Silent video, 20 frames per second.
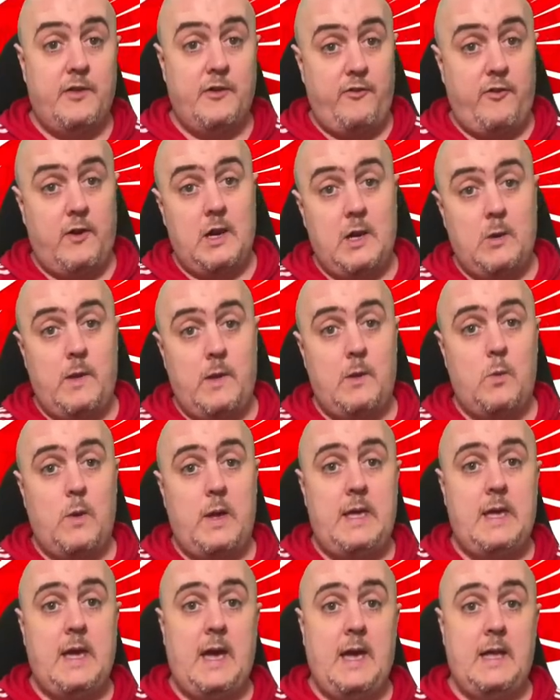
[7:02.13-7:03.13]
the following
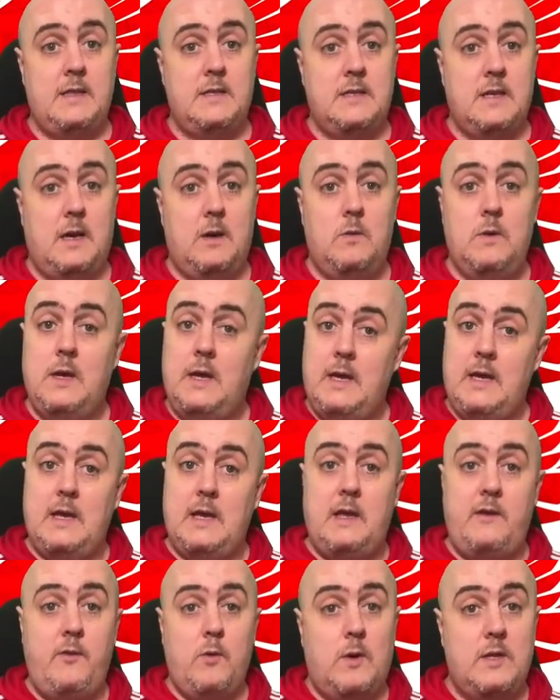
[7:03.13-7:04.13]
weekend. So
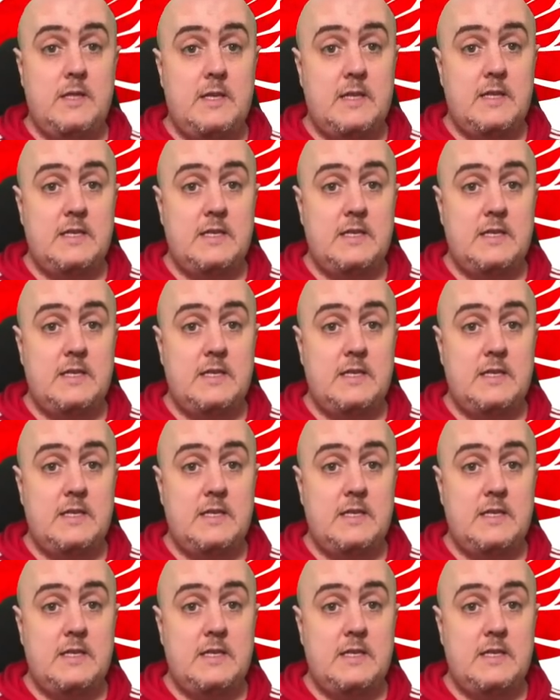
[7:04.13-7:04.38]
if you wanted